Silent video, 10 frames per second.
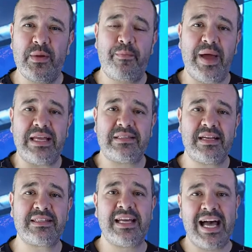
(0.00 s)
the
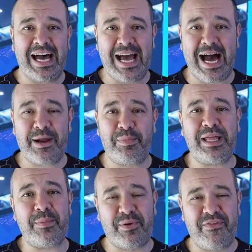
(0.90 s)
basics on how to
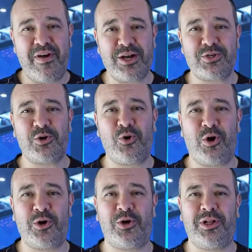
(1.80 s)
play professional
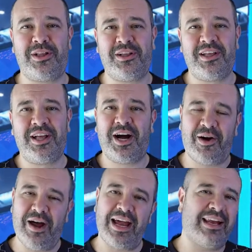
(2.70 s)
cornhole.
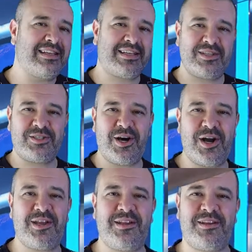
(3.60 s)
Alright, let's get started.